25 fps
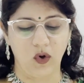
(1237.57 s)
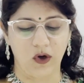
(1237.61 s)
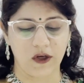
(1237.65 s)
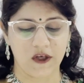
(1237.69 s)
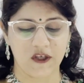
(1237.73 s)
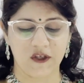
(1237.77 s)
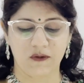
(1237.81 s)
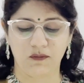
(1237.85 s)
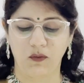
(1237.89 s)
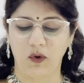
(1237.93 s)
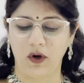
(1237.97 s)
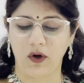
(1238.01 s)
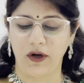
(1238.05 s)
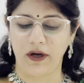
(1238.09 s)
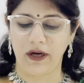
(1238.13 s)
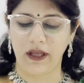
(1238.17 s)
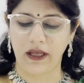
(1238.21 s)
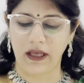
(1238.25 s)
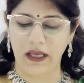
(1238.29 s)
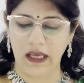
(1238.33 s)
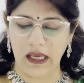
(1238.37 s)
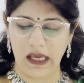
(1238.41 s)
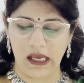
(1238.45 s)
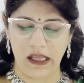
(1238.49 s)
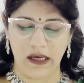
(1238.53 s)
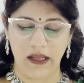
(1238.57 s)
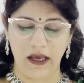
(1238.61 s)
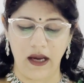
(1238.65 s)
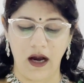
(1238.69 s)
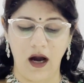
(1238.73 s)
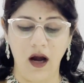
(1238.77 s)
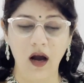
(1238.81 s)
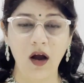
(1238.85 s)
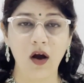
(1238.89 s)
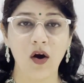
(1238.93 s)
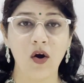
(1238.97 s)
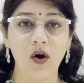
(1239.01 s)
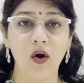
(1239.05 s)
corresponding
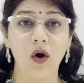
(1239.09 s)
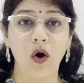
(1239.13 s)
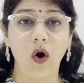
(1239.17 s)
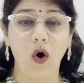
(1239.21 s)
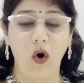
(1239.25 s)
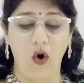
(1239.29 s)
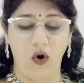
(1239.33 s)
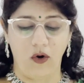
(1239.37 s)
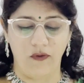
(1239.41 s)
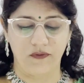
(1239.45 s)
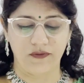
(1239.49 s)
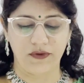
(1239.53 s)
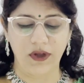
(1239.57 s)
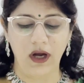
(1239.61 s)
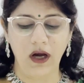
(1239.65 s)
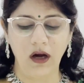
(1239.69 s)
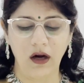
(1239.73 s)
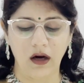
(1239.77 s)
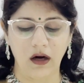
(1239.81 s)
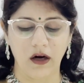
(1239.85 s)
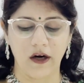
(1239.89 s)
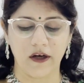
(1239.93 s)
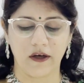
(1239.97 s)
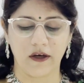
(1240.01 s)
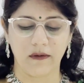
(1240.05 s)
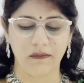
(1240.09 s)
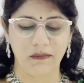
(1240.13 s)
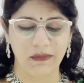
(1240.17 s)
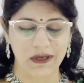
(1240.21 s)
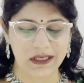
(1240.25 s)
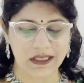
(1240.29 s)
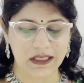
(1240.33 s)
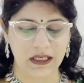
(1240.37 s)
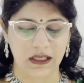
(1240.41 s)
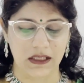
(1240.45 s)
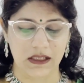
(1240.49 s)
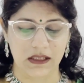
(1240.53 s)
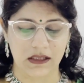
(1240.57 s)
area of the heart
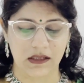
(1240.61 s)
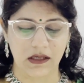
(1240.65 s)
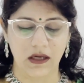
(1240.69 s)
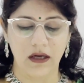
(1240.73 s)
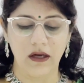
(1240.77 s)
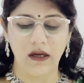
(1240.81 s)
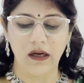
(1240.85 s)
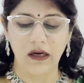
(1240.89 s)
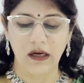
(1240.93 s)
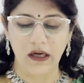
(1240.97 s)
muscles,